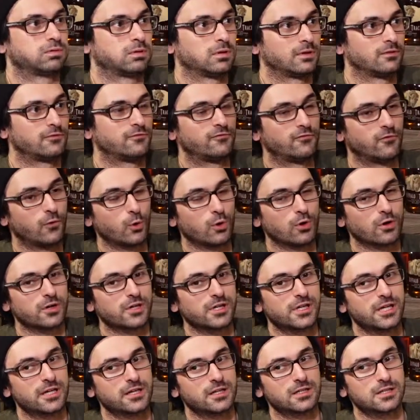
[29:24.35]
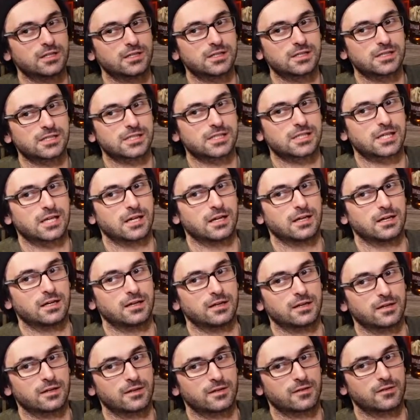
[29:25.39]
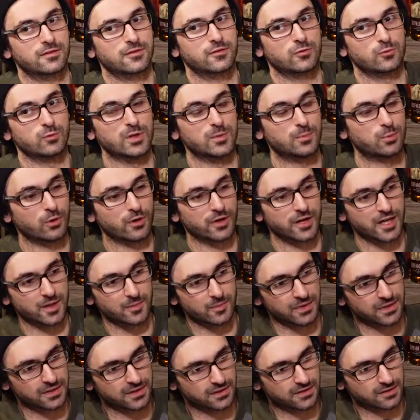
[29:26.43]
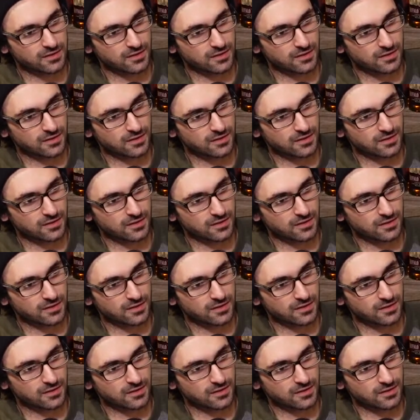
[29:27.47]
4 years, $3.8 million.